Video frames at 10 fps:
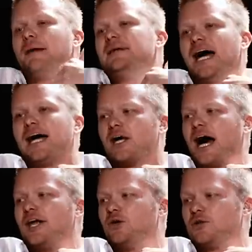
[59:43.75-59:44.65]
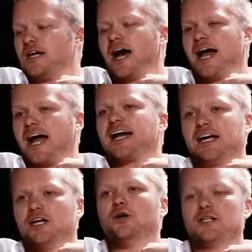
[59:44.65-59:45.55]
I mean, I, I know the, I, I
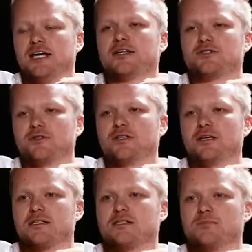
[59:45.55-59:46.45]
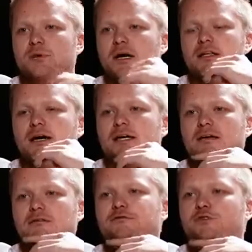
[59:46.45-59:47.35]
kind of know the answer to this, but
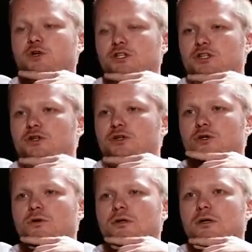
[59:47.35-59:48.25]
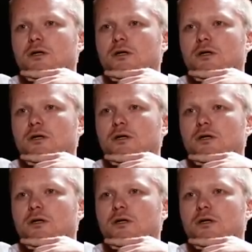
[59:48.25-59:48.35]
like for you,